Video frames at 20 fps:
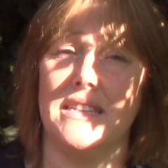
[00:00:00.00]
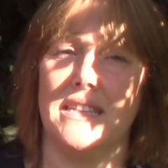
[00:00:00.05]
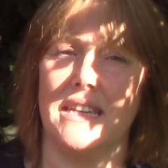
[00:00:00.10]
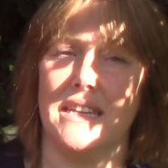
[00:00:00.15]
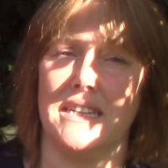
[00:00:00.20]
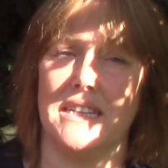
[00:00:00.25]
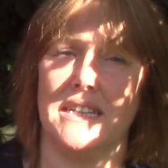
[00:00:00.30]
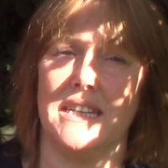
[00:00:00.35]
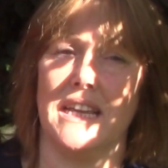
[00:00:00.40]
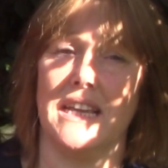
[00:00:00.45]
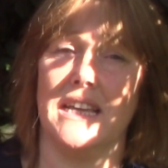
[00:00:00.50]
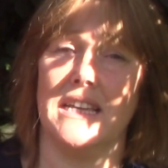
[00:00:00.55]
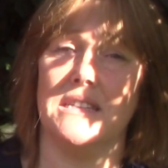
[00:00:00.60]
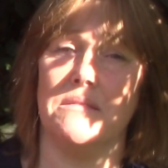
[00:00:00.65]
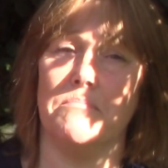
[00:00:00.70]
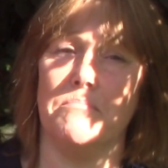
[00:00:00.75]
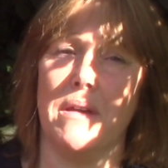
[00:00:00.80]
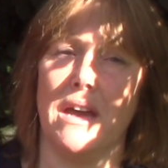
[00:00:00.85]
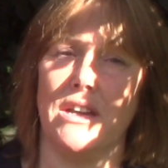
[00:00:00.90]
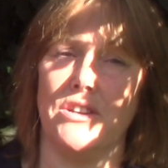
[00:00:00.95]
acidity
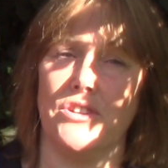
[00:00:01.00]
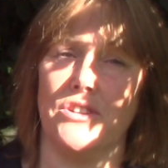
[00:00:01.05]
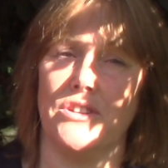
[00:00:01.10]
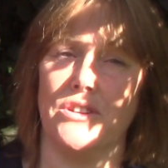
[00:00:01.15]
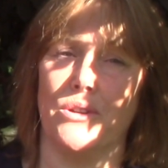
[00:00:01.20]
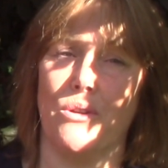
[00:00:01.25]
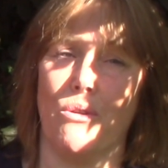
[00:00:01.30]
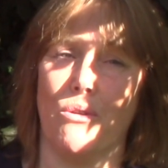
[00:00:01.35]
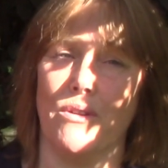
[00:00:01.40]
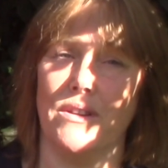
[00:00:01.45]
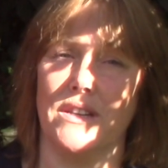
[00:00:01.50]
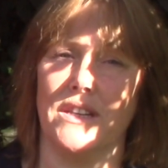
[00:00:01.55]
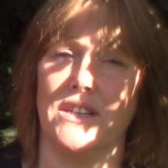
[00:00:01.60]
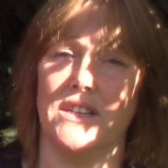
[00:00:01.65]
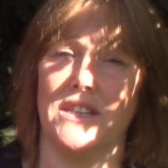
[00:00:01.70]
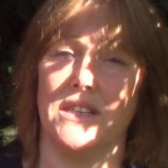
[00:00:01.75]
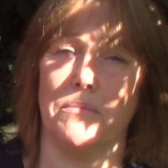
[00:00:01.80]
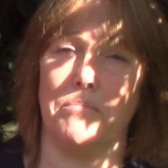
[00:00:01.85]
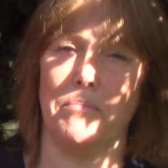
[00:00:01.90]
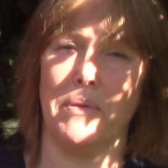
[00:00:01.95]
is measured according
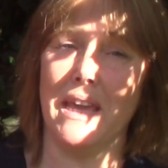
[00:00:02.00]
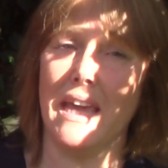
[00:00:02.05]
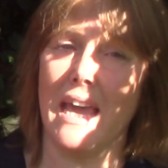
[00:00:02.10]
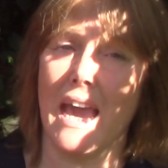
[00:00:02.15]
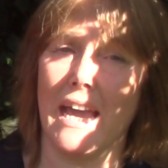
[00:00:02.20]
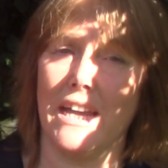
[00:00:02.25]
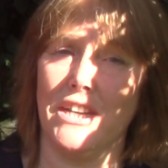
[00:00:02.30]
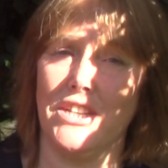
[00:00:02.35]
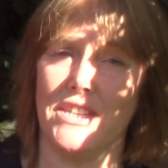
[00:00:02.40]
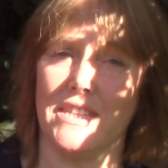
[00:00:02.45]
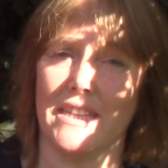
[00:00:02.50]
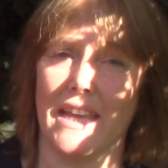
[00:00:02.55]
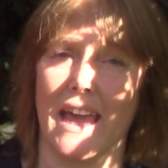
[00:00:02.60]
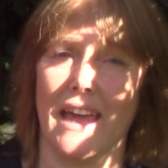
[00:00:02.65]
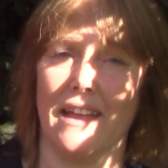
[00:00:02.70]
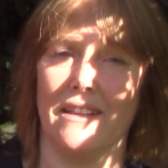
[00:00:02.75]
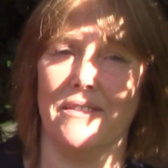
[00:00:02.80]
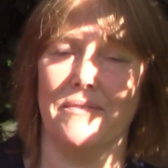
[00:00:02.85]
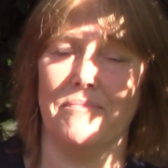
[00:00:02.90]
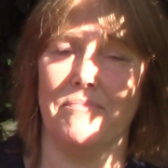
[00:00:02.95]
to the pH
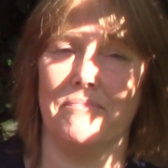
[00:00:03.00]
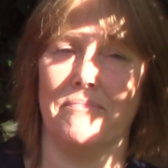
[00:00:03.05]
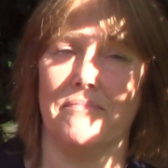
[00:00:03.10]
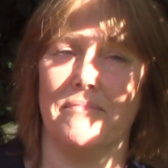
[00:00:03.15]
scale.